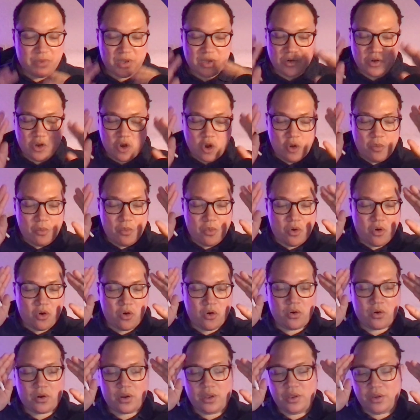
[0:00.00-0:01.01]
no
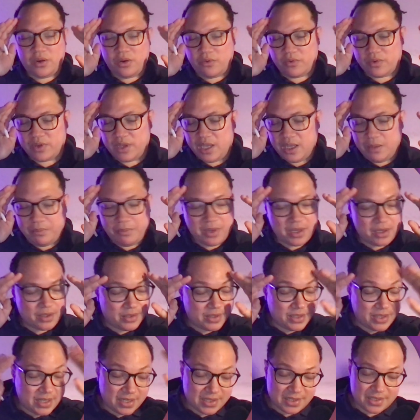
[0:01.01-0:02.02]
more, keeping
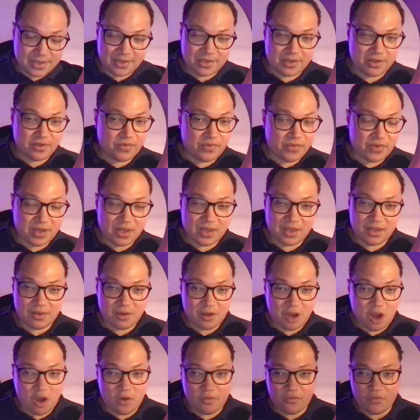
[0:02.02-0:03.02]
dozens of
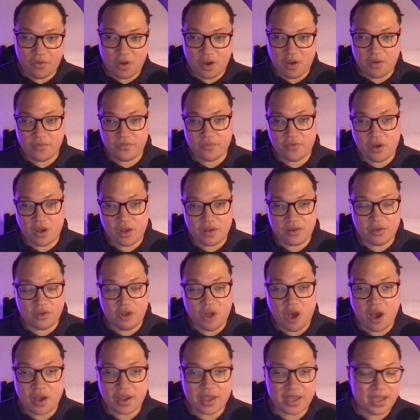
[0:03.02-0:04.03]

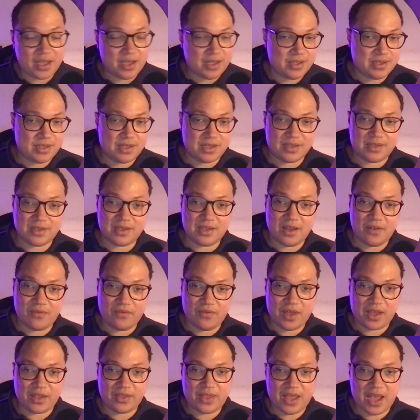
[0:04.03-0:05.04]
logins and stuff
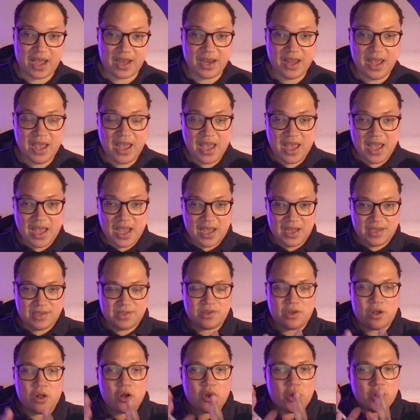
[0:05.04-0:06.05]
like that. It's
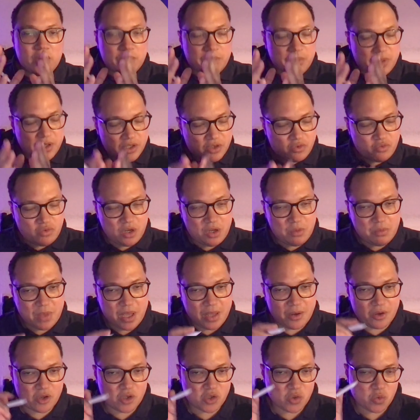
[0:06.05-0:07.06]
all going to be
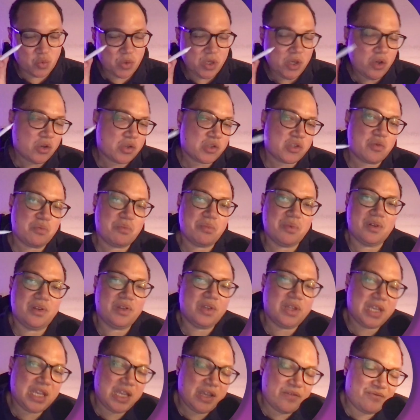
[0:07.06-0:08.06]
streamlined because we also
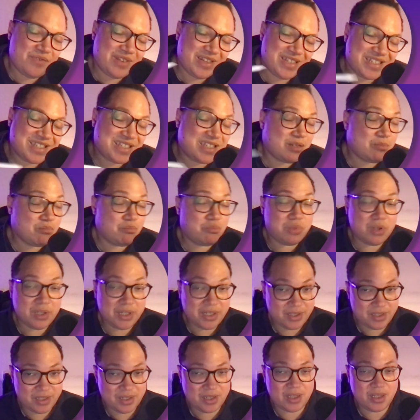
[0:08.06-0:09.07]
believe in
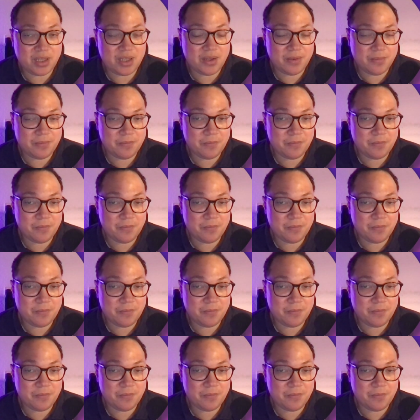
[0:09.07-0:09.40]
simplicity.